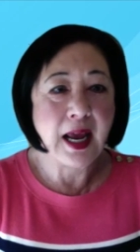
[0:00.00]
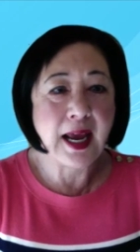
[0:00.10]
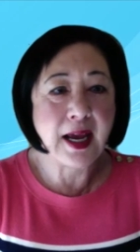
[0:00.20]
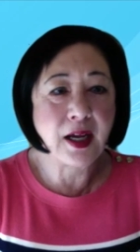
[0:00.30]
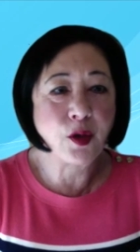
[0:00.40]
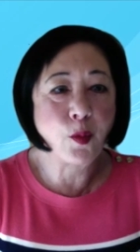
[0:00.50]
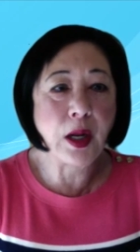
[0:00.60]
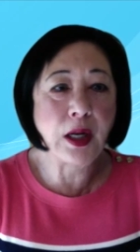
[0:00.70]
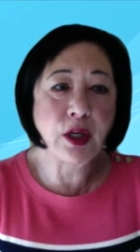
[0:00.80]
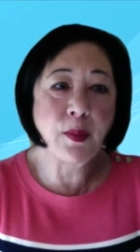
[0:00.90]
And
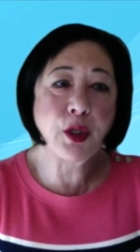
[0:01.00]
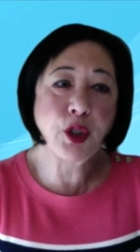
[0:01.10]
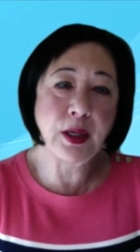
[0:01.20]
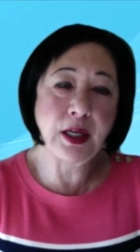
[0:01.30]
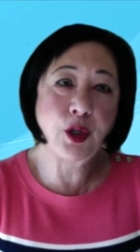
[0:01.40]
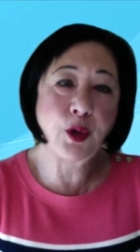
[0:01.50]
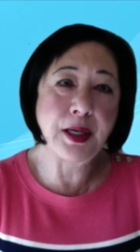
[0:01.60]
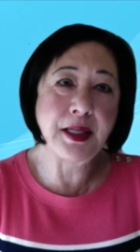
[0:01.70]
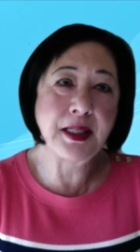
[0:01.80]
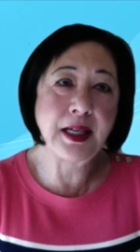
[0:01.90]
while our numbers are
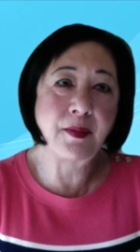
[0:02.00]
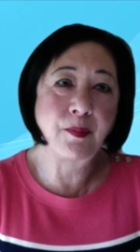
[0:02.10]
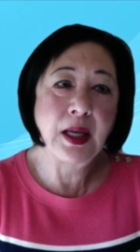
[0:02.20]
increasing,